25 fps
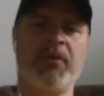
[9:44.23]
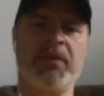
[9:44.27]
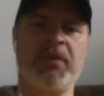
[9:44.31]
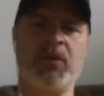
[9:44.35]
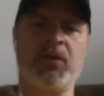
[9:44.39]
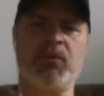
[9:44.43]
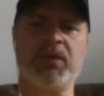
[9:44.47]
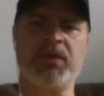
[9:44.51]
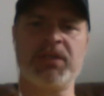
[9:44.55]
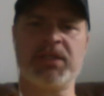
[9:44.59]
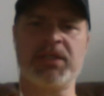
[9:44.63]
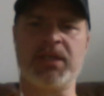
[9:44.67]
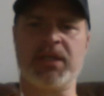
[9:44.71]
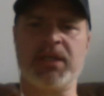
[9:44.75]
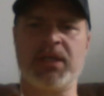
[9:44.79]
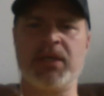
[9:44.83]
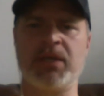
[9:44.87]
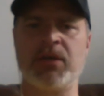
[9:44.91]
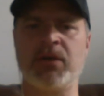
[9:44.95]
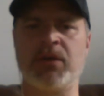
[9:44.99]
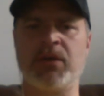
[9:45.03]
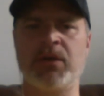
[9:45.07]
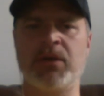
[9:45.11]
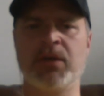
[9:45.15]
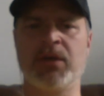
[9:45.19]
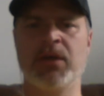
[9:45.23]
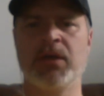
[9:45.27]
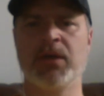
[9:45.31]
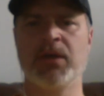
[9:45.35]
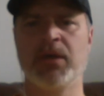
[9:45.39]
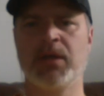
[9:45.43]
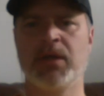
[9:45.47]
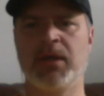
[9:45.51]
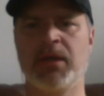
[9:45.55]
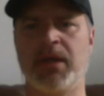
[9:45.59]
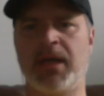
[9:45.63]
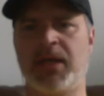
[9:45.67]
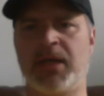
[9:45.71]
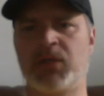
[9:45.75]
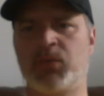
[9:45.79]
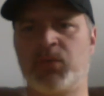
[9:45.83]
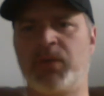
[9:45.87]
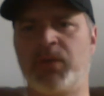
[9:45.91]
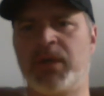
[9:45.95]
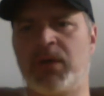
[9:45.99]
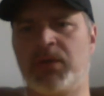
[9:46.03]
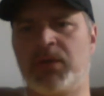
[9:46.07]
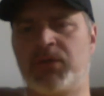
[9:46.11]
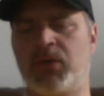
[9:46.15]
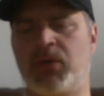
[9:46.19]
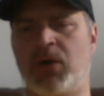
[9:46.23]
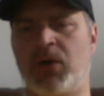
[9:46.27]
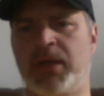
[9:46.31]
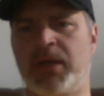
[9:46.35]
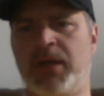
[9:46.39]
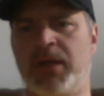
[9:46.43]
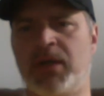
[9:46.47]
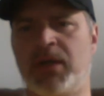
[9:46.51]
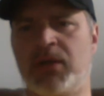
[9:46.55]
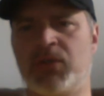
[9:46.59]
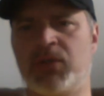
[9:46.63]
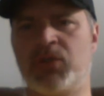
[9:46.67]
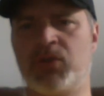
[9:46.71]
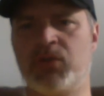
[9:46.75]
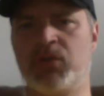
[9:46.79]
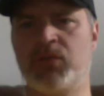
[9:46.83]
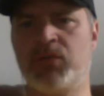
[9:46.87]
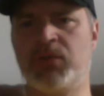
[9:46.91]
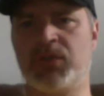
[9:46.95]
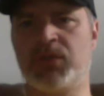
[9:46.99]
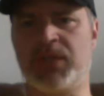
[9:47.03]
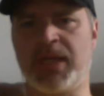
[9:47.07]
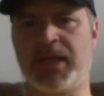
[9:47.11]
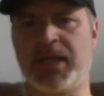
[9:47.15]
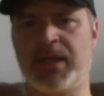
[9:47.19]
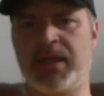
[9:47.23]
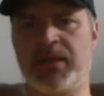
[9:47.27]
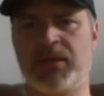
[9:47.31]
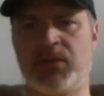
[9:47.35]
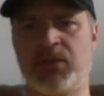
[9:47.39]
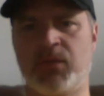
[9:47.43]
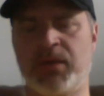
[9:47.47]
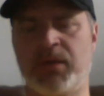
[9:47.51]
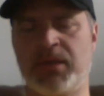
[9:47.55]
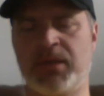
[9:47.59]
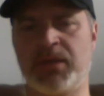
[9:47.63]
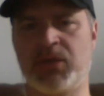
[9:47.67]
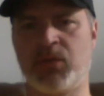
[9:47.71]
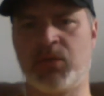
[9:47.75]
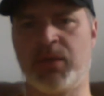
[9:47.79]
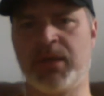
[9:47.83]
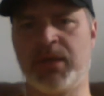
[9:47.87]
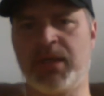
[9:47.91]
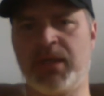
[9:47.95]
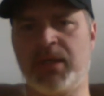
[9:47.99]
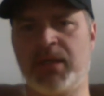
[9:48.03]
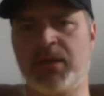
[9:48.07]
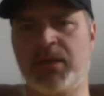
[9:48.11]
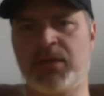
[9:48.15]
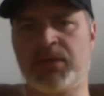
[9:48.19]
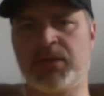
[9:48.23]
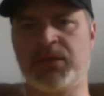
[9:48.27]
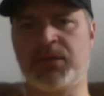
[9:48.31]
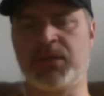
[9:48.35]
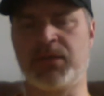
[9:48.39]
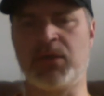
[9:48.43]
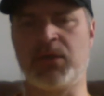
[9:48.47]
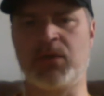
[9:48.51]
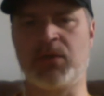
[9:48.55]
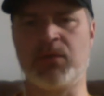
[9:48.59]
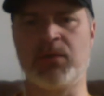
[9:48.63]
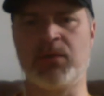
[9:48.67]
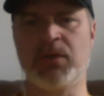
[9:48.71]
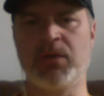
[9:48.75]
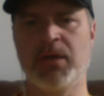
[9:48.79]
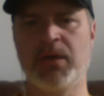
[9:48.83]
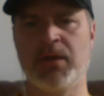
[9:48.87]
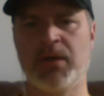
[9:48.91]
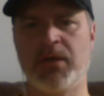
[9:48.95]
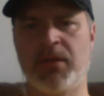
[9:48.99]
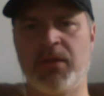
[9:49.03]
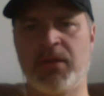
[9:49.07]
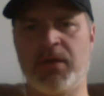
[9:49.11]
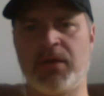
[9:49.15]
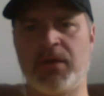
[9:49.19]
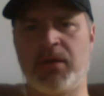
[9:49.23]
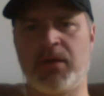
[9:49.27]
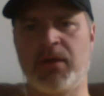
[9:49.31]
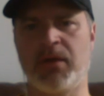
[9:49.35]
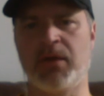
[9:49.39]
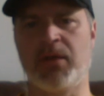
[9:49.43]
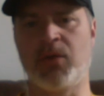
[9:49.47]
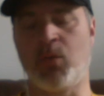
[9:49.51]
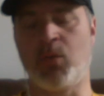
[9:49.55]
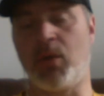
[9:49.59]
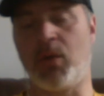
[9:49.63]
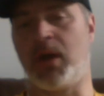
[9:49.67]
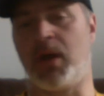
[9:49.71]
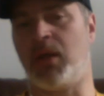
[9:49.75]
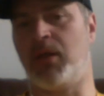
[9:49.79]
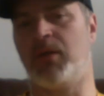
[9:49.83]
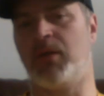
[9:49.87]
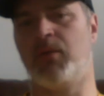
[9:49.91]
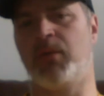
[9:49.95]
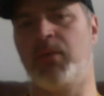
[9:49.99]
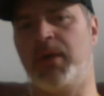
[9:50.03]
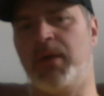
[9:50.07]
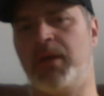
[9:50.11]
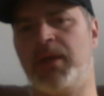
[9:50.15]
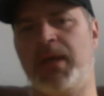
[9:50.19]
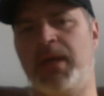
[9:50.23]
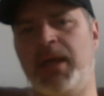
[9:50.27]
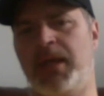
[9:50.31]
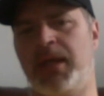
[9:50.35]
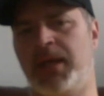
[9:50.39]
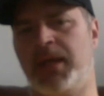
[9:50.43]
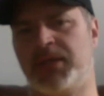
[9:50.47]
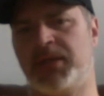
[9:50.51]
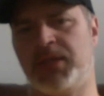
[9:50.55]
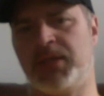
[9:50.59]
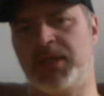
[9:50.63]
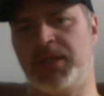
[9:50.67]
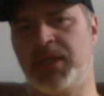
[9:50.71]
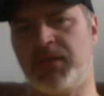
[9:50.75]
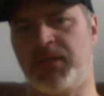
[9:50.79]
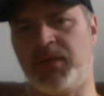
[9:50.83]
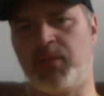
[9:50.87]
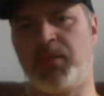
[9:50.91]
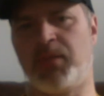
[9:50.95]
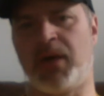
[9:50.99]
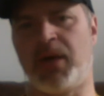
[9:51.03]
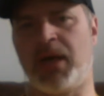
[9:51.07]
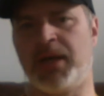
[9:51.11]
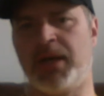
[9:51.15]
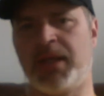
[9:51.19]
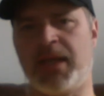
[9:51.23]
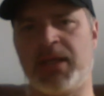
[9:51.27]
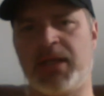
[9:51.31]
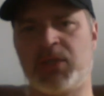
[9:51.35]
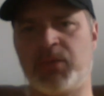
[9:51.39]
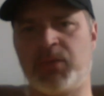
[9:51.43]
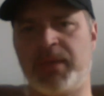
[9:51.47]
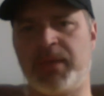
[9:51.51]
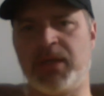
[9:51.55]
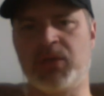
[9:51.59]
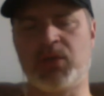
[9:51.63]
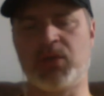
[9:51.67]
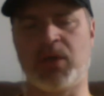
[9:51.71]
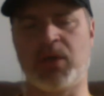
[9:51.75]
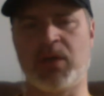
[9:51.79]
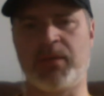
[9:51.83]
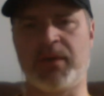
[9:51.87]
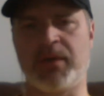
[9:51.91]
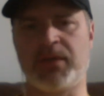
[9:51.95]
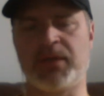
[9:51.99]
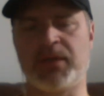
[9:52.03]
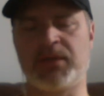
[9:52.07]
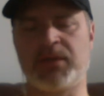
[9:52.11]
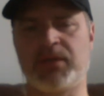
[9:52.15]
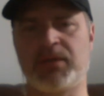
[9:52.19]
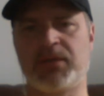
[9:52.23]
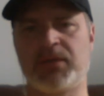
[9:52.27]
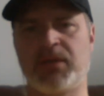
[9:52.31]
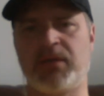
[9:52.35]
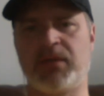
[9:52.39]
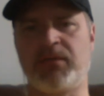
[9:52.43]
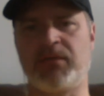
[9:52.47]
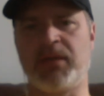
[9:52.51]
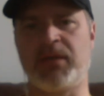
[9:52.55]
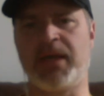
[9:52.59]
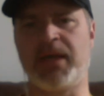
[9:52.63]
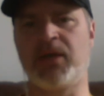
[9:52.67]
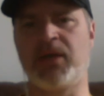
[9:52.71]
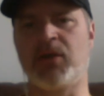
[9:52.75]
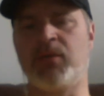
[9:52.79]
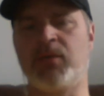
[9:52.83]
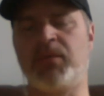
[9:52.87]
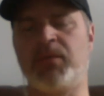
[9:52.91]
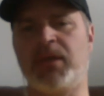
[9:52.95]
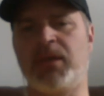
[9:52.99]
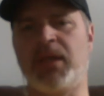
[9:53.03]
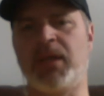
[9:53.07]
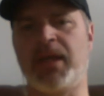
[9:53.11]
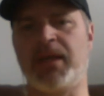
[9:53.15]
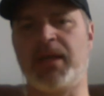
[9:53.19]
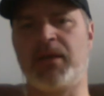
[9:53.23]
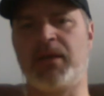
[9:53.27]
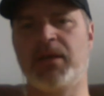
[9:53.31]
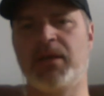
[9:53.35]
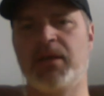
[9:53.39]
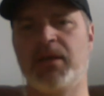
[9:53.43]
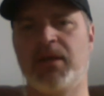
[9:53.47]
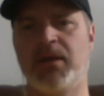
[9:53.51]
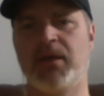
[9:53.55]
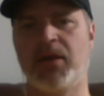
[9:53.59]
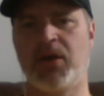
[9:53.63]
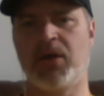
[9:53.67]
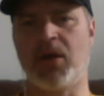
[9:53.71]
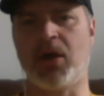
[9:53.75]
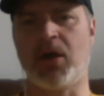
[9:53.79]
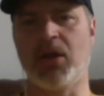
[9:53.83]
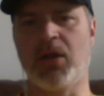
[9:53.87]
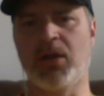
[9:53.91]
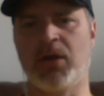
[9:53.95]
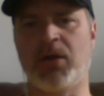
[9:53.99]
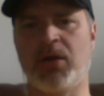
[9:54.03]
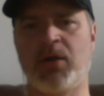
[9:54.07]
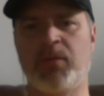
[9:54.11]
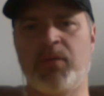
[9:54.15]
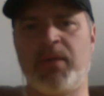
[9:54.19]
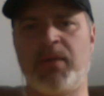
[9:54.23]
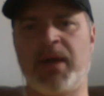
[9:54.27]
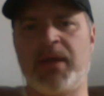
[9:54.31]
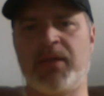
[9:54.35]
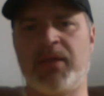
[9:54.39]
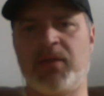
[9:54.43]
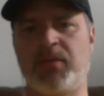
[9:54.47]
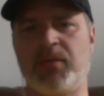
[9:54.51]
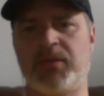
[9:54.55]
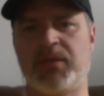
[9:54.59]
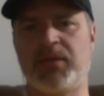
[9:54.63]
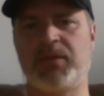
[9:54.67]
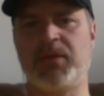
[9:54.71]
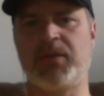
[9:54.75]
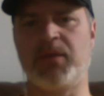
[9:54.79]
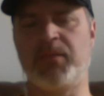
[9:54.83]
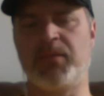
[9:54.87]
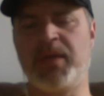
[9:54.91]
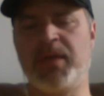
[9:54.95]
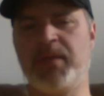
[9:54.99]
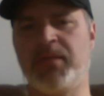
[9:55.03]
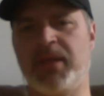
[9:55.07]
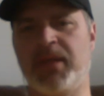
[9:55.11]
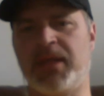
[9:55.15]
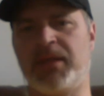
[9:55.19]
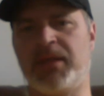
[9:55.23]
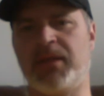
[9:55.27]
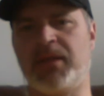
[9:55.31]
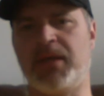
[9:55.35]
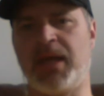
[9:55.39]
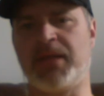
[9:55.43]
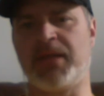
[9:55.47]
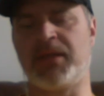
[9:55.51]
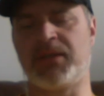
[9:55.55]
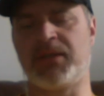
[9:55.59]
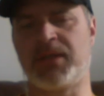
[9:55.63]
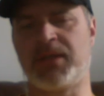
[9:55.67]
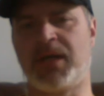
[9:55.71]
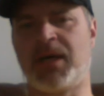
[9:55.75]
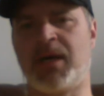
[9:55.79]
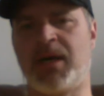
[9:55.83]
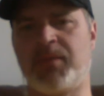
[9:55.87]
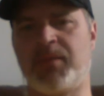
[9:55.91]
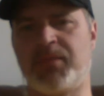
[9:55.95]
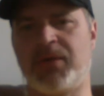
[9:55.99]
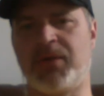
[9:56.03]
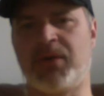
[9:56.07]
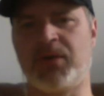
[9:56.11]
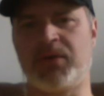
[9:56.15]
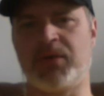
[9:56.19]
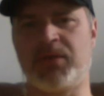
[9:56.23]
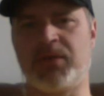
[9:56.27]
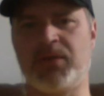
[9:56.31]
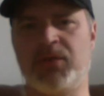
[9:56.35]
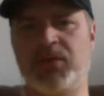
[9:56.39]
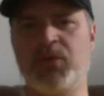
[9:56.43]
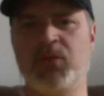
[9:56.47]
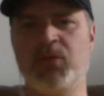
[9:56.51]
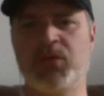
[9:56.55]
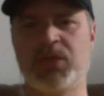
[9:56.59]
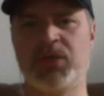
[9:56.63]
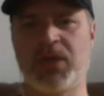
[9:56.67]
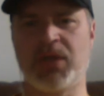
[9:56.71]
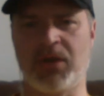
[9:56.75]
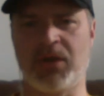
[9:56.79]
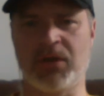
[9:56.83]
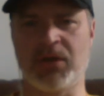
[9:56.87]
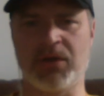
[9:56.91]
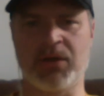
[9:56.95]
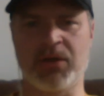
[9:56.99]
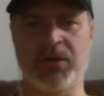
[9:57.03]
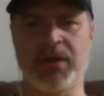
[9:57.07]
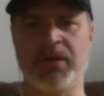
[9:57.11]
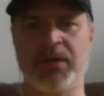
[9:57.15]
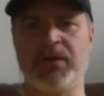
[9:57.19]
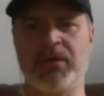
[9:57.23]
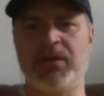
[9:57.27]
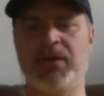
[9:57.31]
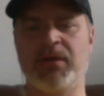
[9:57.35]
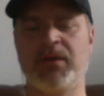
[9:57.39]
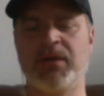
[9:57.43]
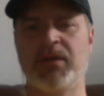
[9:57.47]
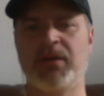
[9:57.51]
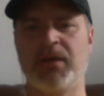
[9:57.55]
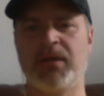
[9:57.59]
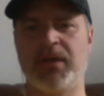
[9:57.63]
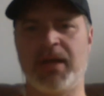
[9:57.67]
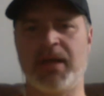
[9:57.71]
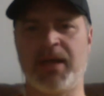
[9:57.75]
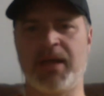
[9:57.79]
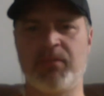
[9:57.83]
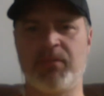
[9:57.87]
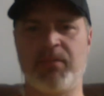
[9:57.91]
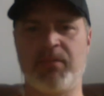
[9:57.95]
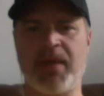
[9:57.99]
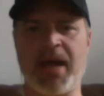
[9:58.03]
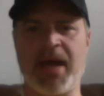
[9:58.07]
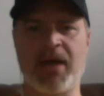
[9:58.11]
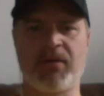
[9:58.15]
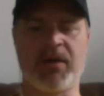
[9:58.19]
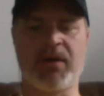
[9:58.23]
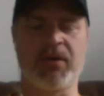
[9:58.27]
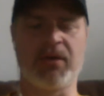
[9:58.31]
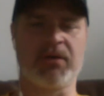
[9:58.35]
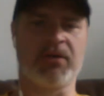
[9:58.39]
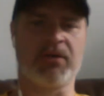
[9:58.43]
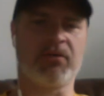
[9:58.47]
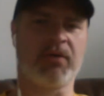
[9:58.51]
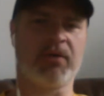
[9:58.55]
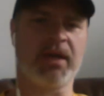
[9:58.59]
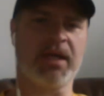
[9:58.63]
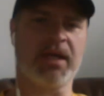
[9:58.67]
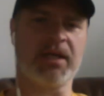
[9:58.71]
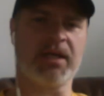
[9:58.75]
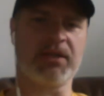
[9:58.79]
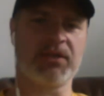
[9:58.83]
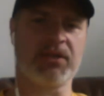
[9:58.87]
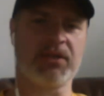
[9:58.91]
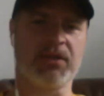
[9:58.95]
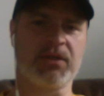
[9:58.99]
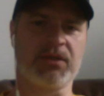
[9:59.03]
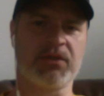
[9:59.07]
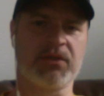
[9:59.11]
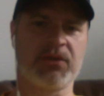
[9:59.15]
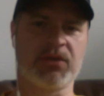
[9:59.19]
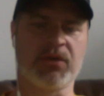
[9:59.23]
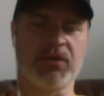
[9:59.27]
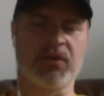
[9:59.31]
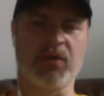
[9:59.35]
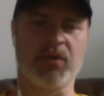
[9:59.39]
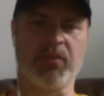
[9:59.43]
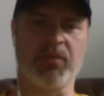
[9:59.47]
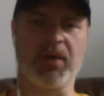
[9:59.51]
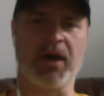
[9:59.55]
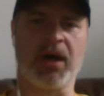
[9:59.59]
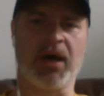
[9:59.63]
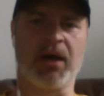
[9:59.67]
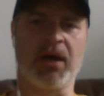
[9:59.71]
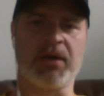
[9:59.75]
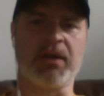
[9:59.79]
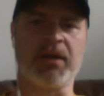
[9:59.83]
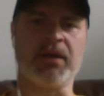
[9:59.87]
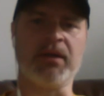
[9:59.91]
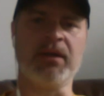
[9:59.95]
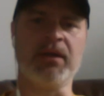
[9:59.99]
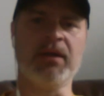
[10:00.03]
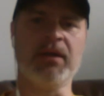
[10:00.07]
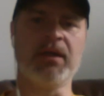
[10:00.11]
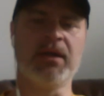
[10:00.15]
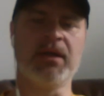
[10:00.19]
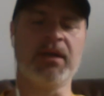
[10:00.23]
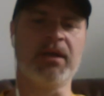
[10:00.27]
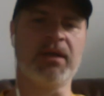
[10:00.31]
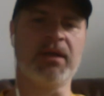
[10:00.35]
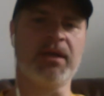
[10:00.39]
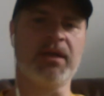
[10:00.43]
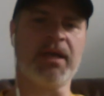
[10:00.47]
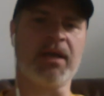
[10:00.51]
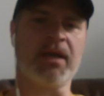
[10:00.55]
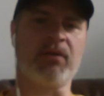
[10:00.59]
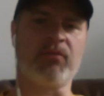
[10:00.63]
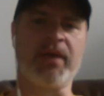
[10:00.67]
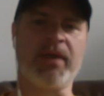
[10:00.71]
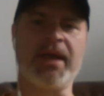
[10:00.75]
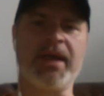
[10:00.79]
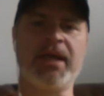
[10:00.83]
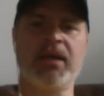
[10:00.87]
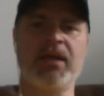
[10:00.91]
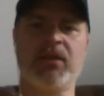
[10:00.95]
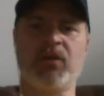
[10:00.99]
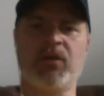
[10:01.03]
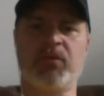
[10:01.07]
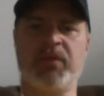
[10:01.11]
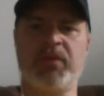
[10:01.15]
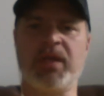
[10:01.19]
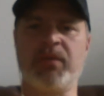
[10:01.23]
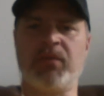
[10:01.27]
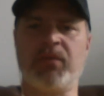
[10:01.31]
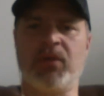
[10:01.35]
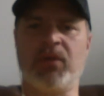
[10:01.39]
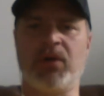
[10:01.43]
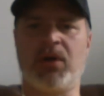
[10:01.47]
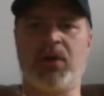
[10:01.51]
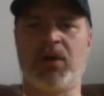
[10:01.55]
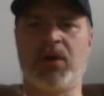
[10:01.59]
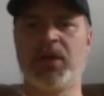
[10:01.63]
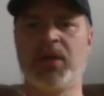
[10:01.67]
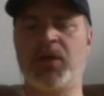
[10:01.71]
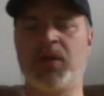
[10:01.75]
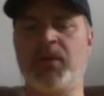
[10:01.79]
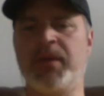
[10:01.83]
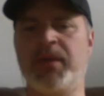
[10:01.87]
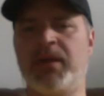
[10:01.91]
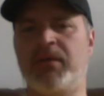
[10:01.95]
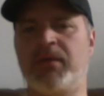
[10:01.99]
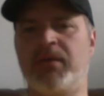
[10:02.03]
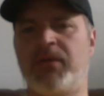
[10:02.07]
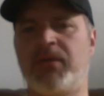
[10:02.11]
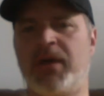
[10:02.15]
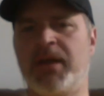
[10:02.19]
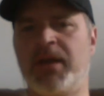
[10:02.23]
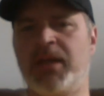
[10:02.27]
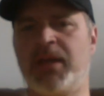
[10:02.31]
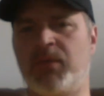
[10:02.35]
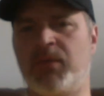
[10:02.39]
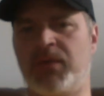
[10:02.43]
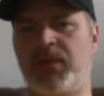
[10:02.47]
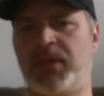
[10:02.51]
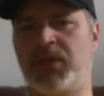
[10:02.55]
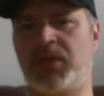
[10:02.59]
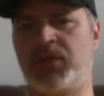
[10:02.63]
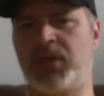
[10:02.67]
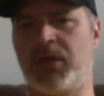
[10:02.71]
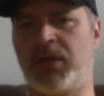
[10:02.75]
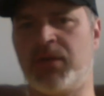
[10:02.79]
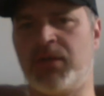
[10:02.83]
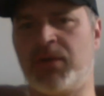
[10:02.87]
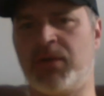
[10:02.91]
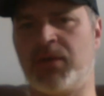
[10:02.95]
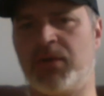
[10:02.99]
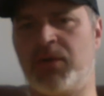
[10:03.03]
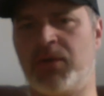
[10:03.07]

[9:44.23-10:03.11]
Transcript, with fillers: I mean, we see here as we are talking on June 2nd, 2020, there's, you know, the, the well, and it's a different podcast. We can talk about this stuff later, but like color by the, the people at, at the top are use color and, and background and race to stir the pot and get regular people arguing and fighting with each other.